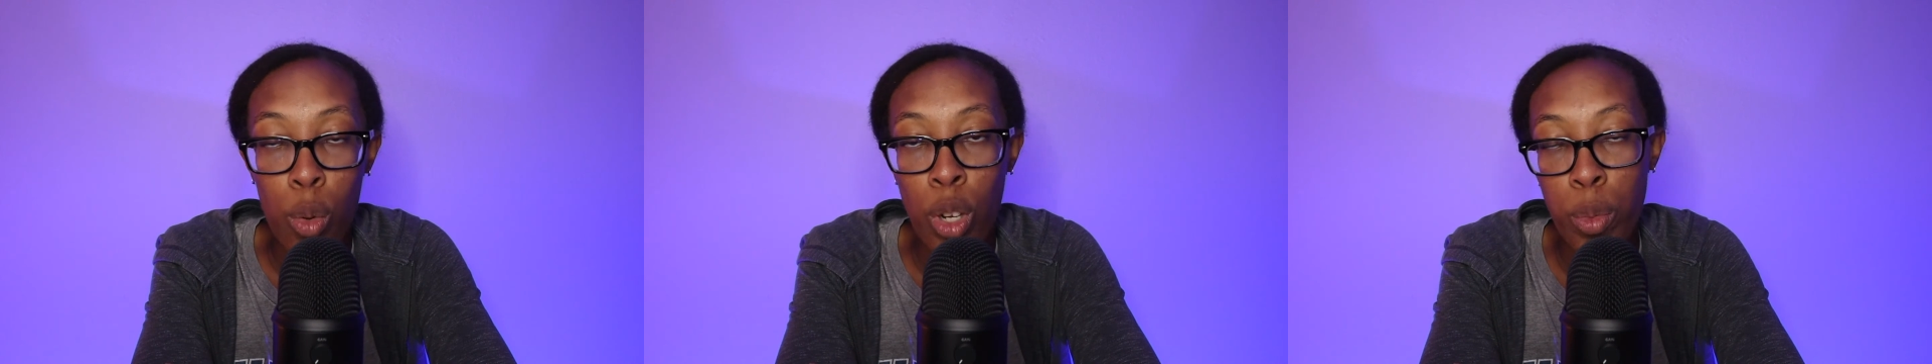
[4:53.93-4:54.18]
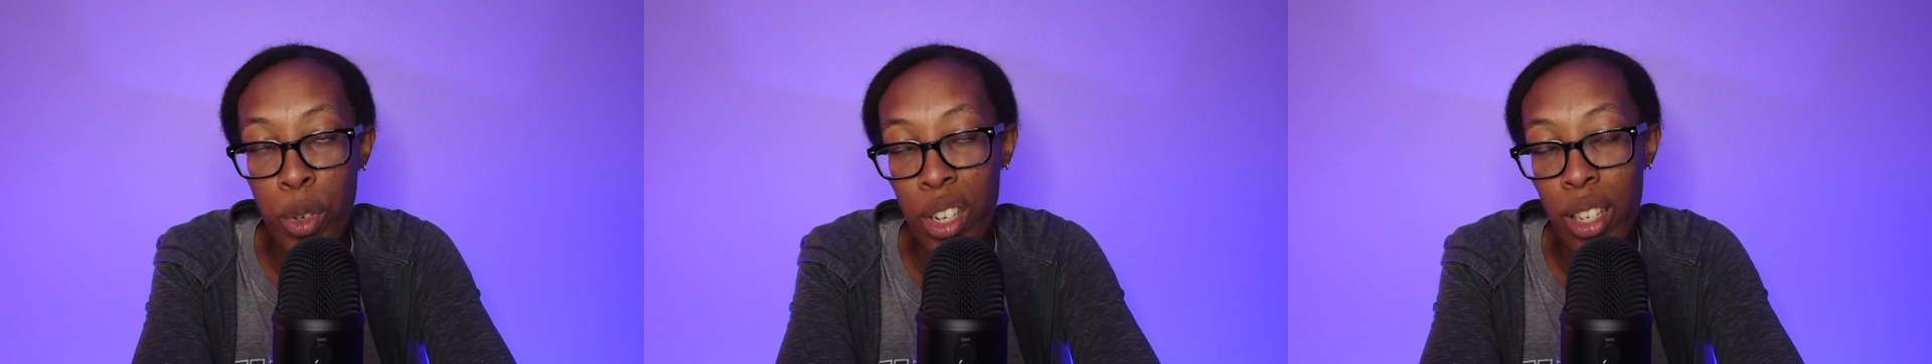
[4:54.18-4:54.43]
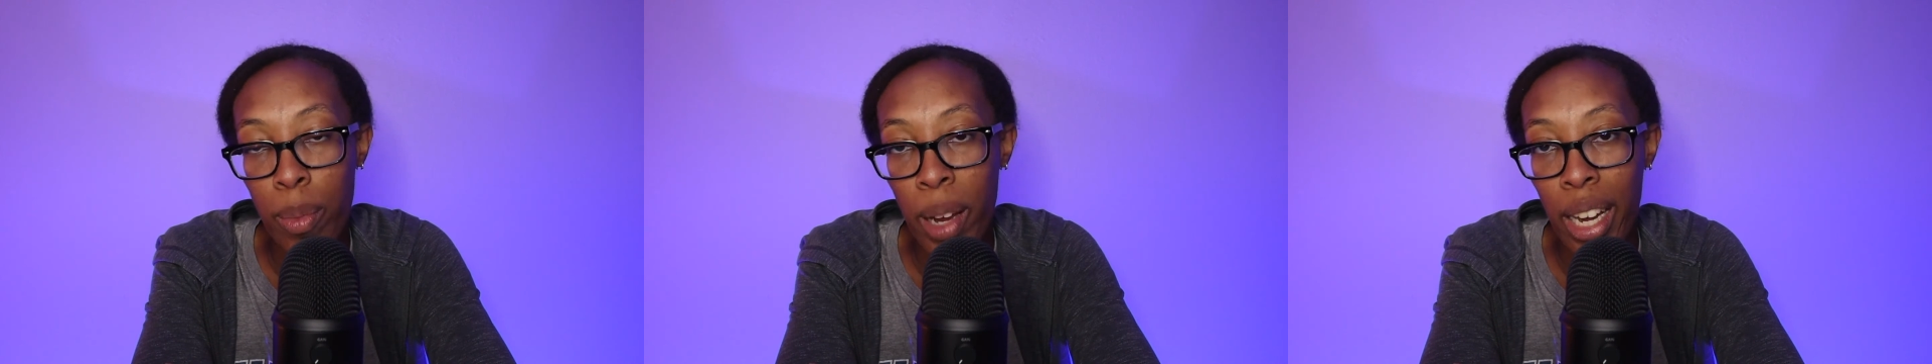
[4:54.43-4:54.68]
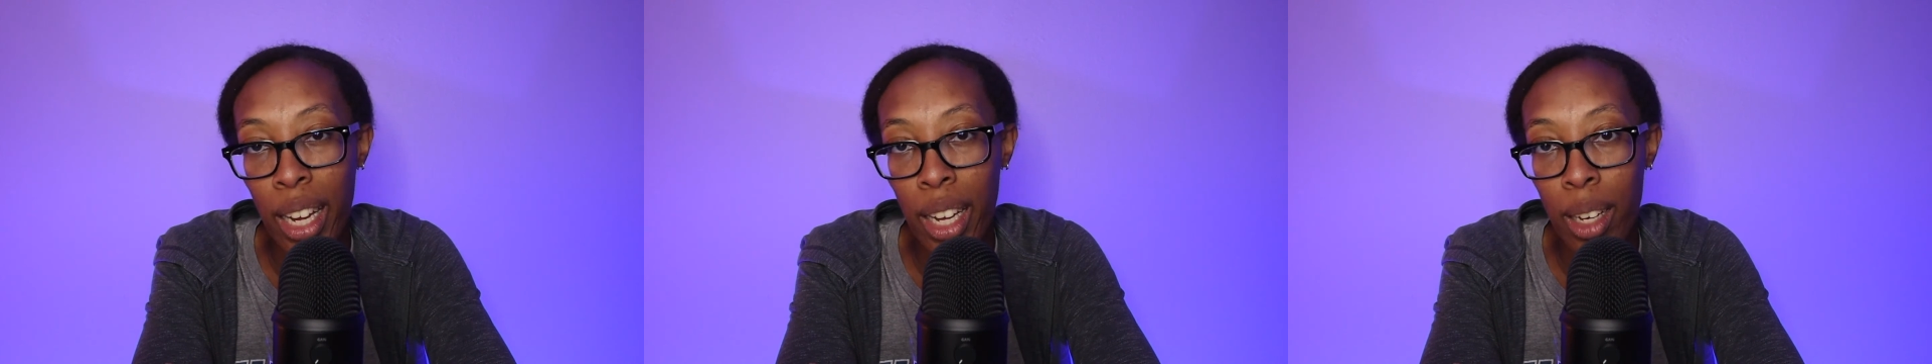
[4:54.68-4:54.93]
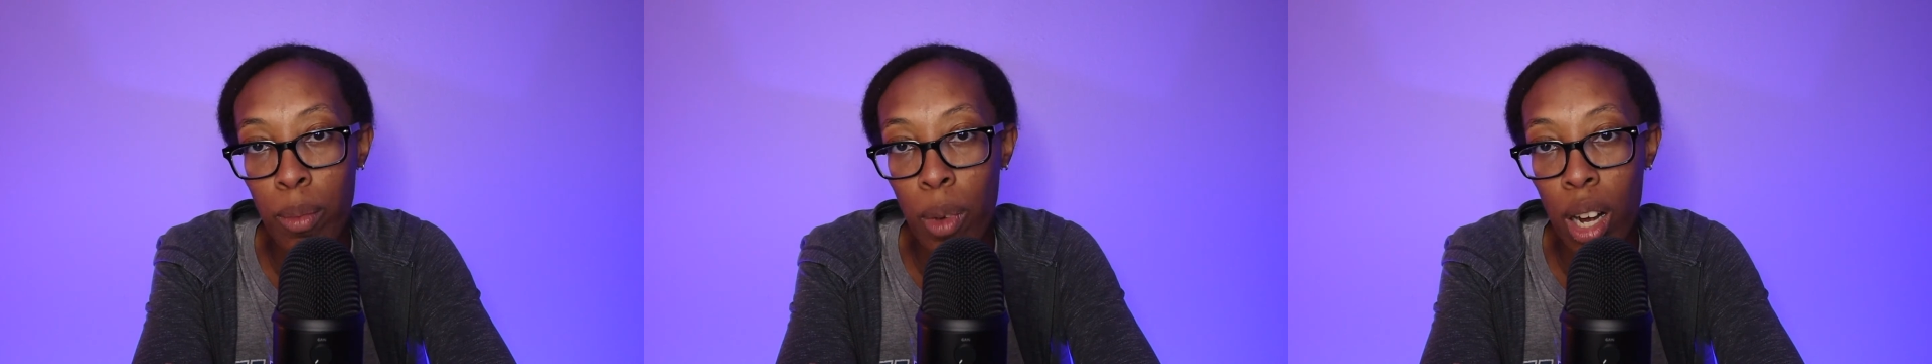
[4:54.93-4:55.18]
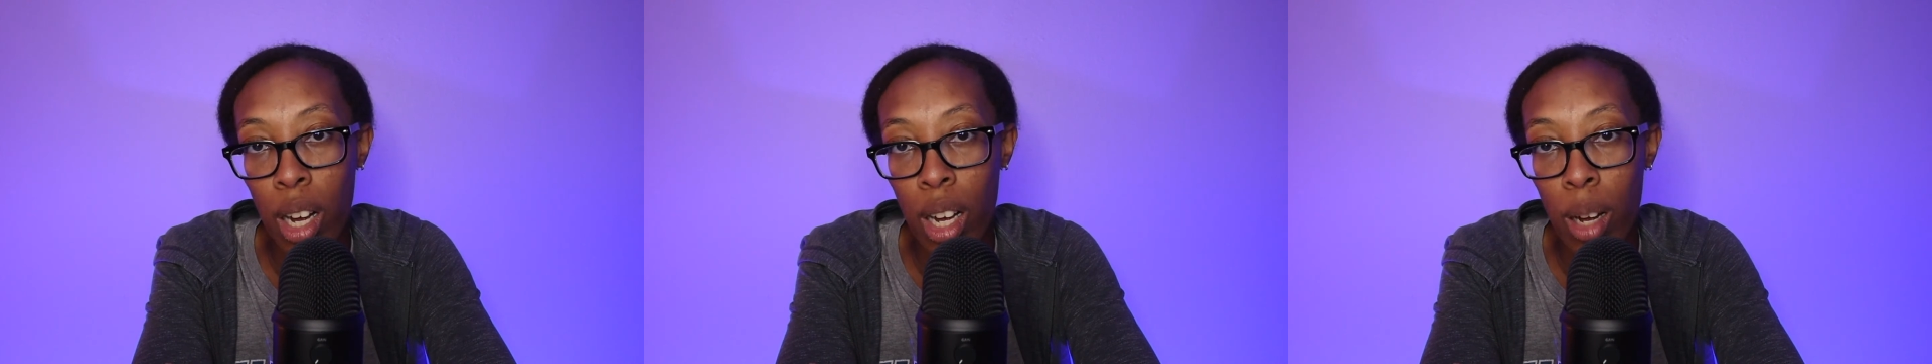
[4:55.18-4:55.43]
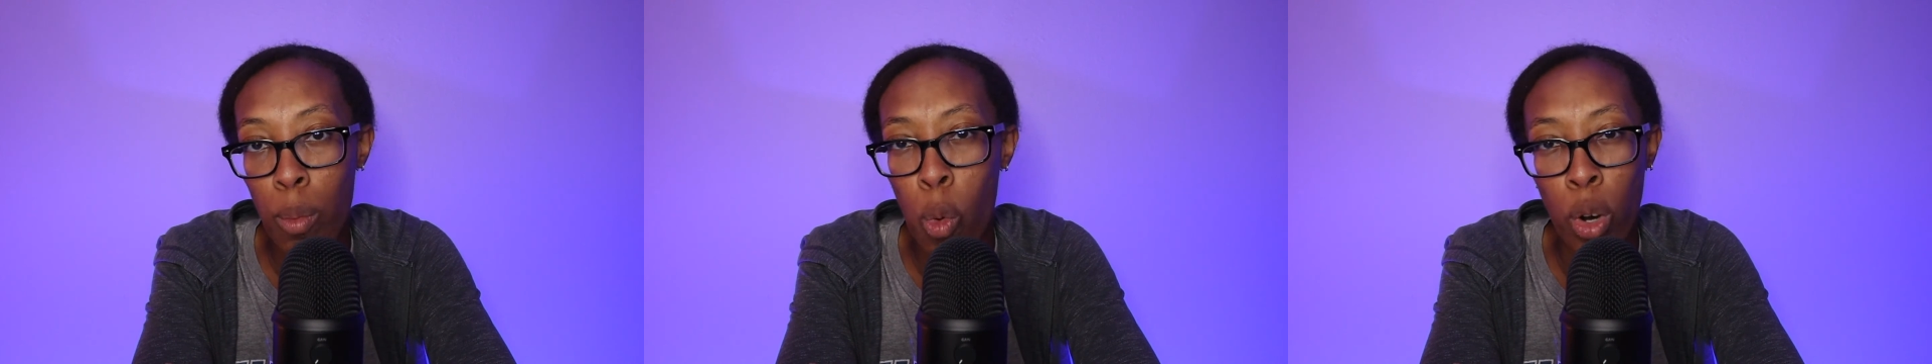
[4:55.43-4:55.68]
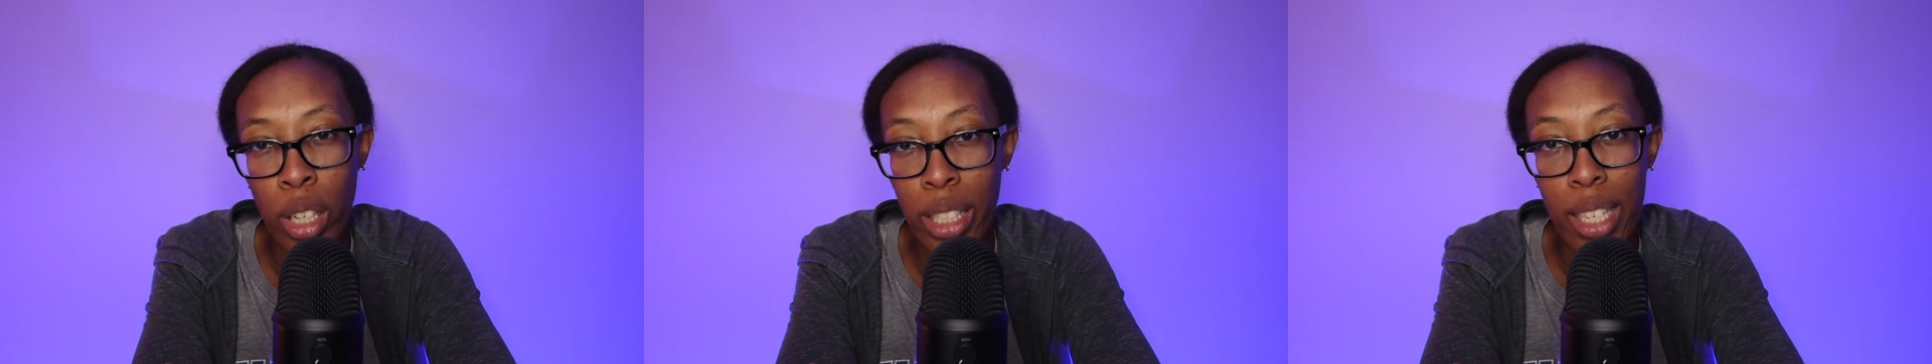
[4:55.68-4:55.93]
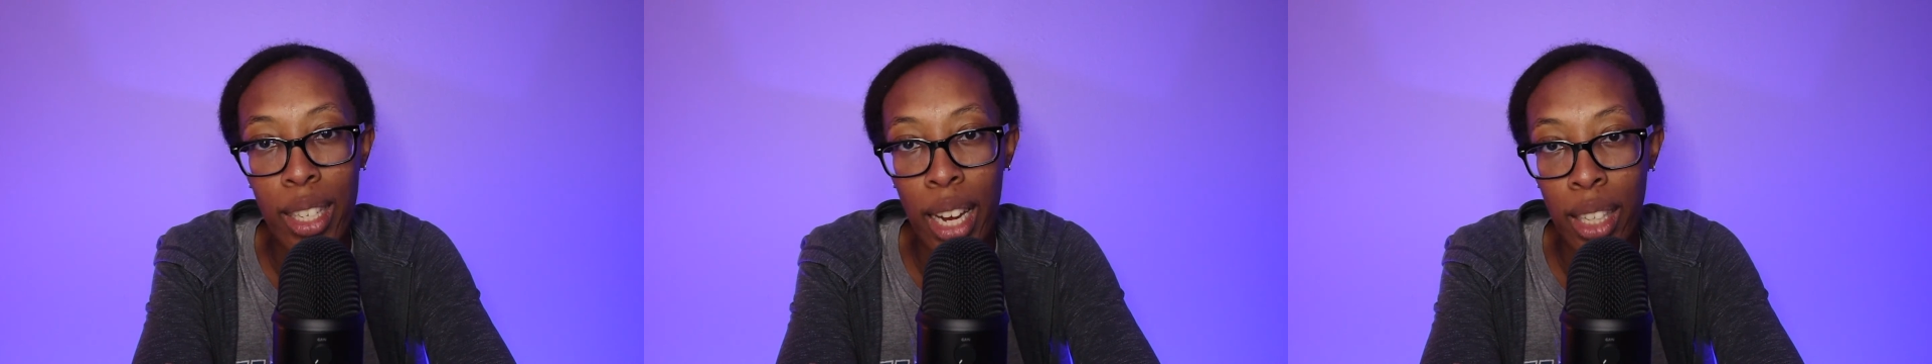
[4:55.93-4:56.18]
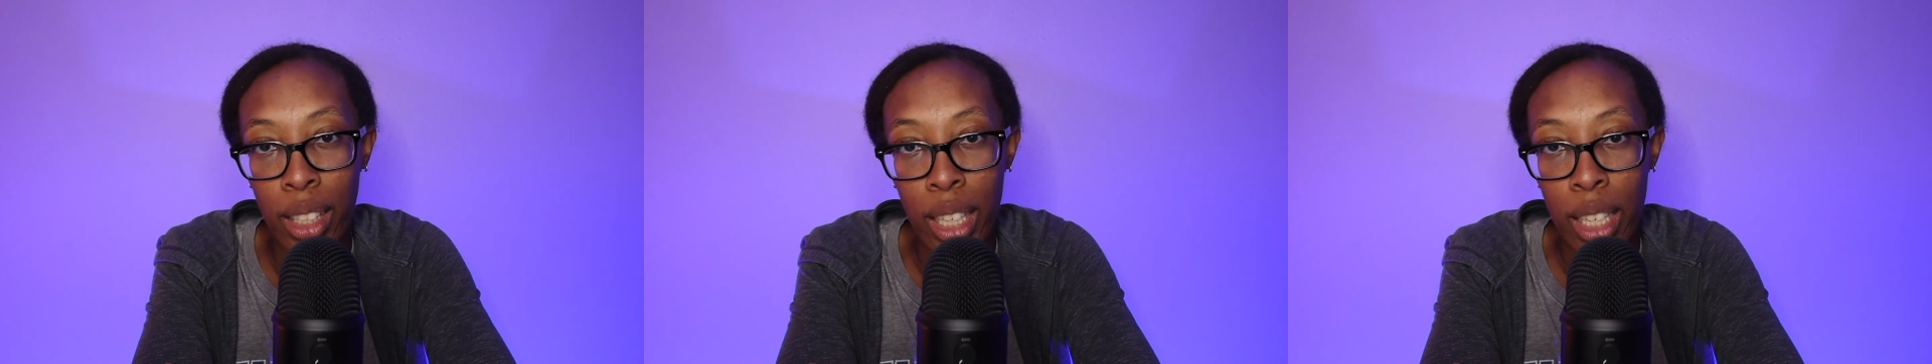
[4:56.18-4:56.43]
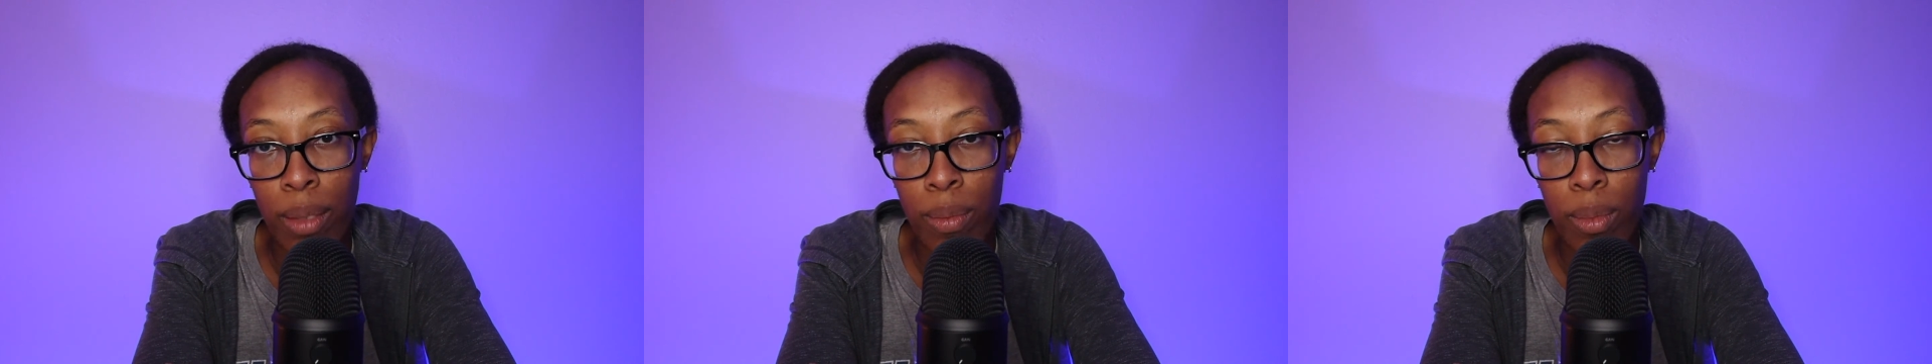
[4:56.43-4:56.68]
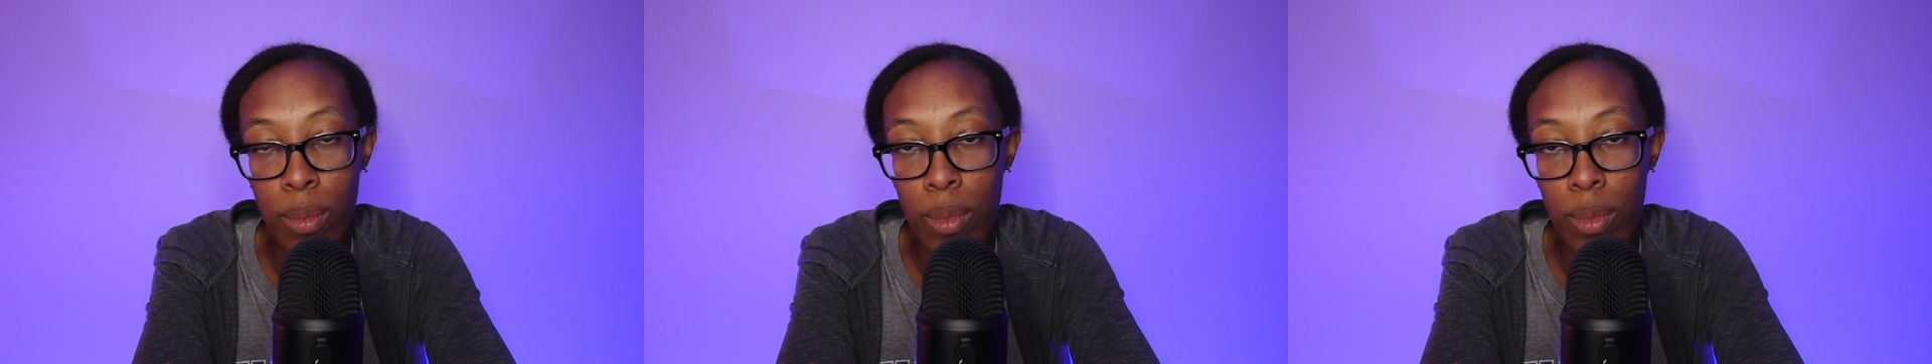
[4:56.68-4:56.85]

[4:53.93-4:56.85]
was participating in a Morgan Stanley